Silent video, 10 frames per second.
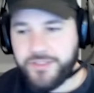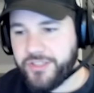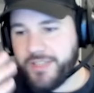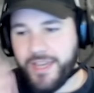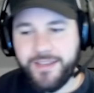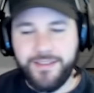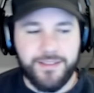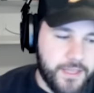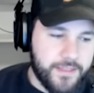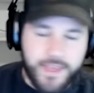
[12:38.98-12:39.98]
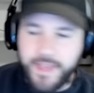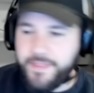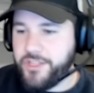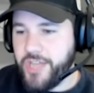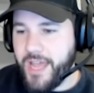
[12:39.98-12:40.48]
just like they got
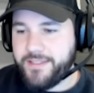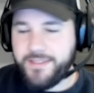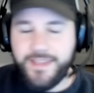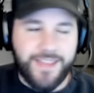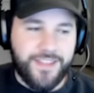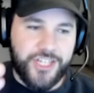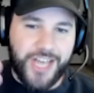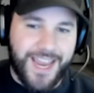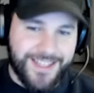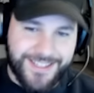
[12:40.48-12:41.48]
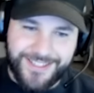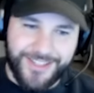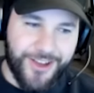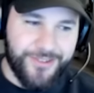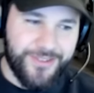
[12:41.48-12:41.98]
the Jets and they got the Giants, you know?